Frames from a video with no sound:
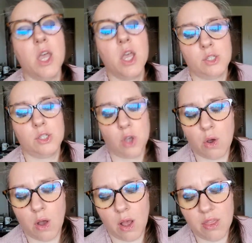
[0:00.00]

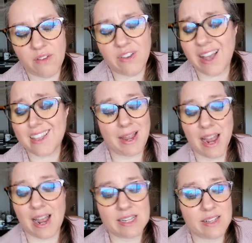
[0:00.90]
So the fact that my
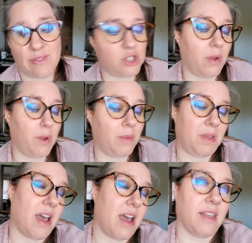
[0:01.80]
guide's even showing me
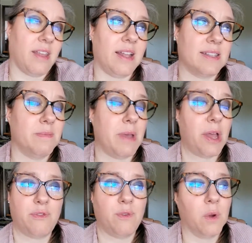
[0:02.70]
that, like it's a
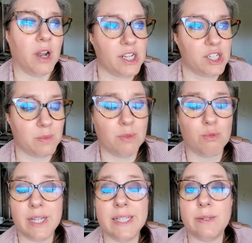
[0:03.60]
metaphor, it should be
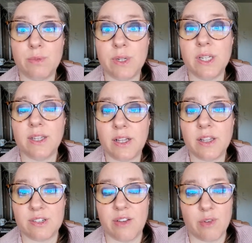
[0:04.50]
really, really
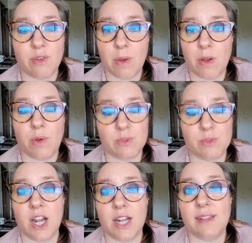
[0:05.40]
clear to everybody what I'm trying
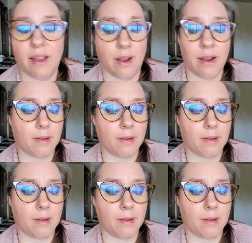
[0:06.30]
to say here.